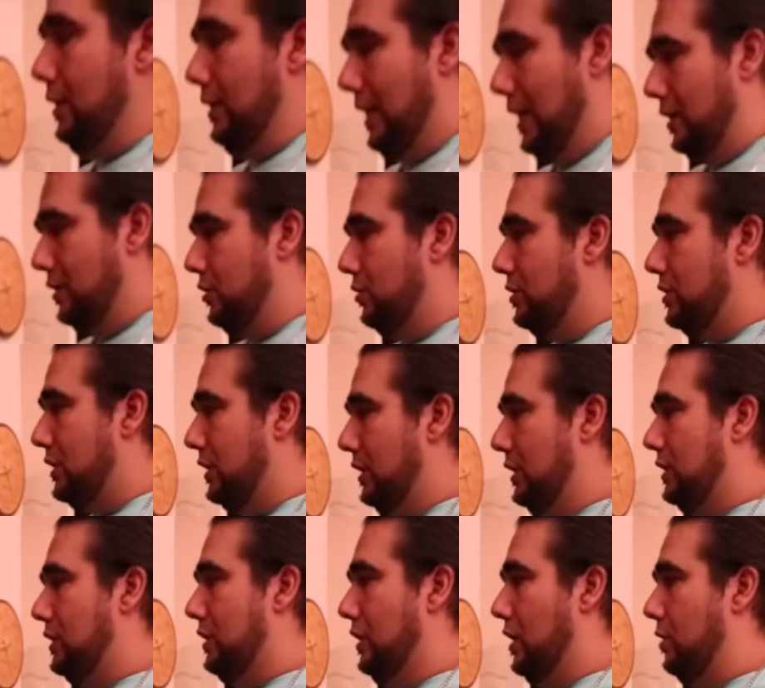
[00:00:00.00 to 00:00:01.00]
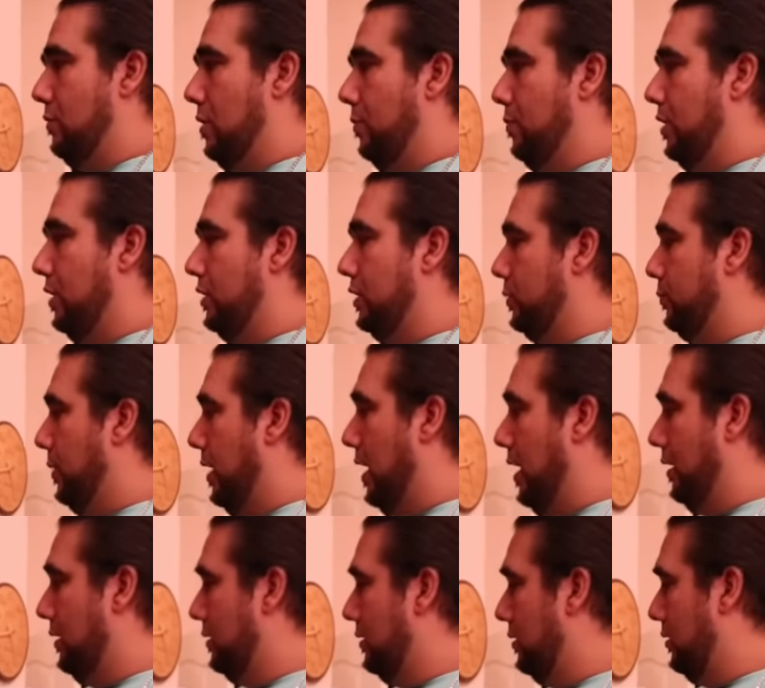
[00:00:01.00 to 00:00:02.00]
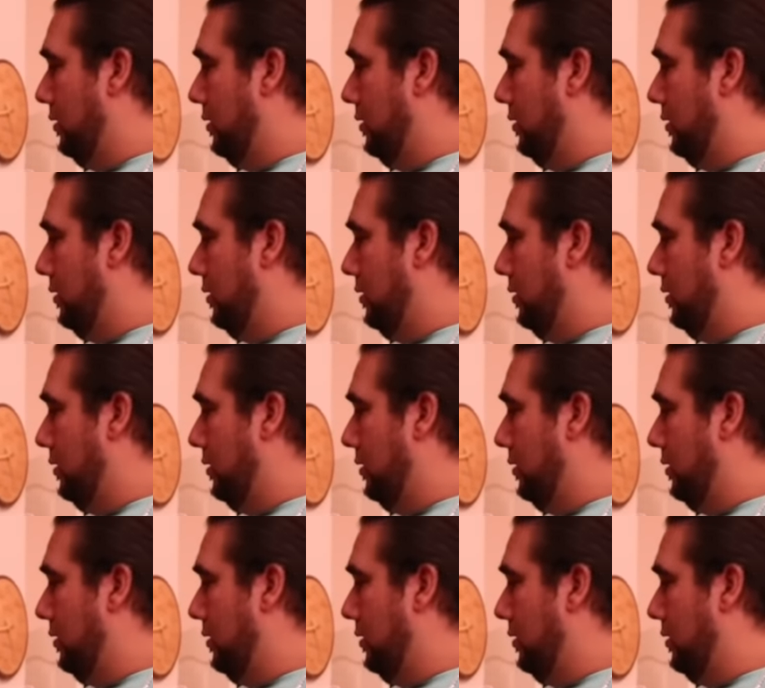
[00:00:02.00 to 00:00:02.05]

Yes, you see it still on my brother's box.